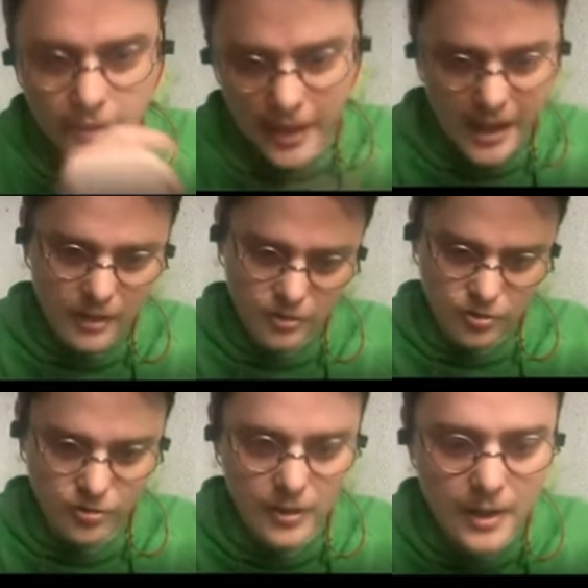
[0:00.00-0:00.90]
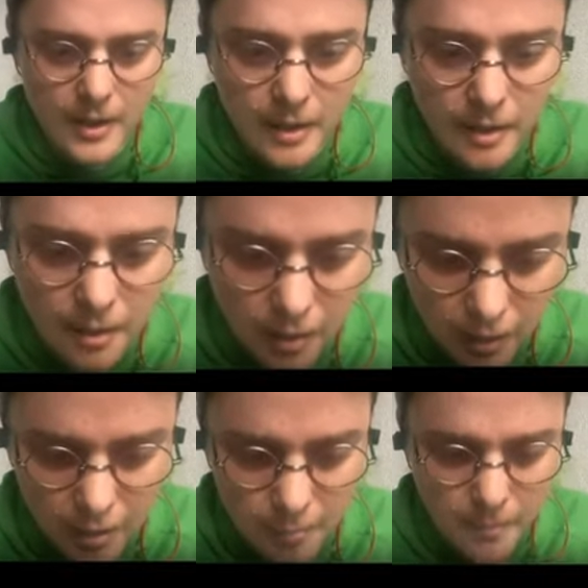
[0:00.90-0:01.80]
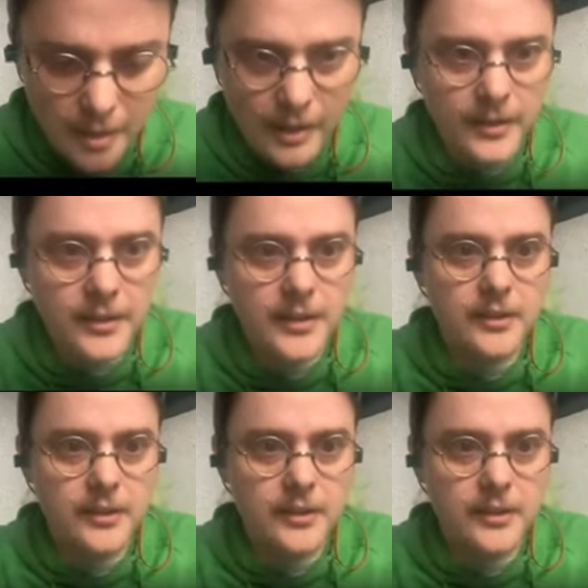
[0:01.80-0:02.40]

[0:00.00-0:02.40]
slash. Um, right. I